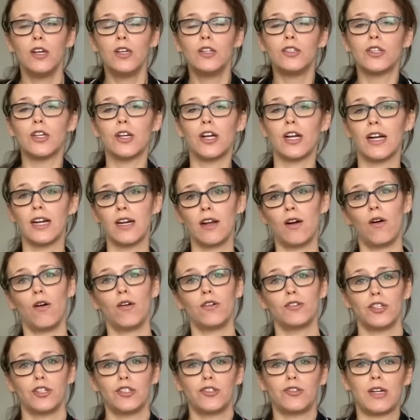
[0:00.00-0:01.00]
So you're gonna
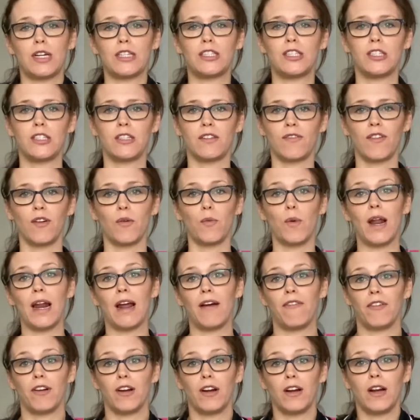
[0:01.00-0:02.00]
hold your stretches for
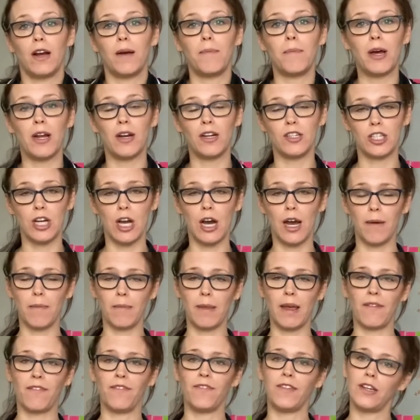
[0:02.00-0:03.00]
whatever amount of time
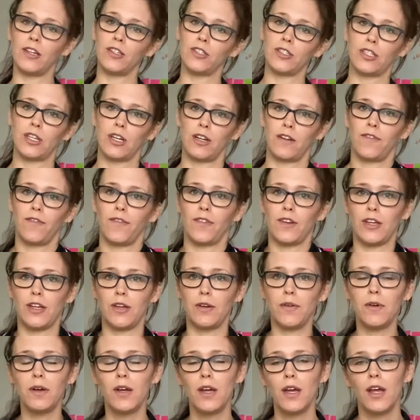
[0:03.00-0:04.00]
that feels good for
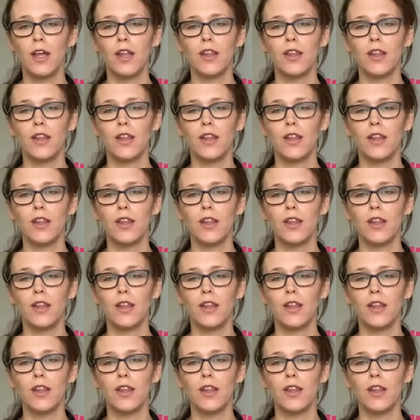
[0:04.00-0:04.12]
you.